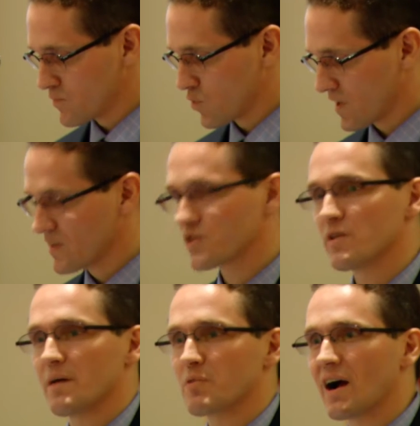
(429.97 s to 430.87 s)
Working
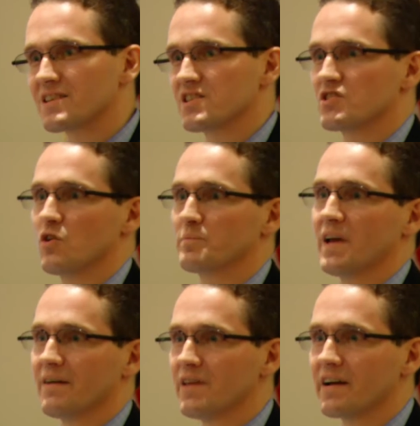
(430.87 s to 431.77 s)
through that process, hope
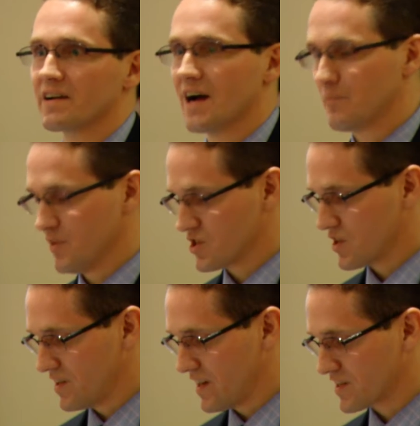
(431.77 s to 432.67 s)
to have that
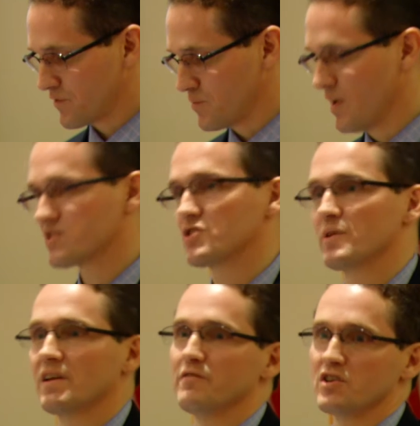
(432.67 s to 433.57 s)
accomplished in the next few months so
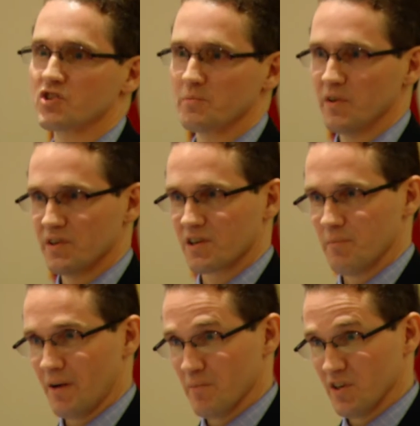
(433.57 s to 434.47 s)
we can eventually build the
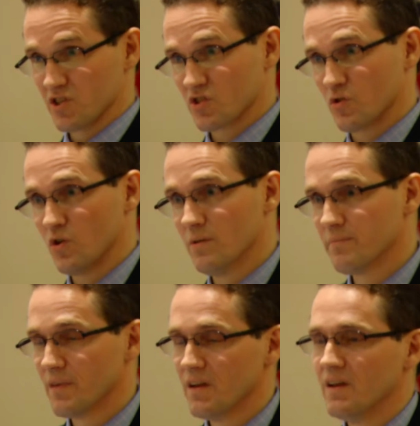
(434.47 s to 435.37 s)
combined middle school.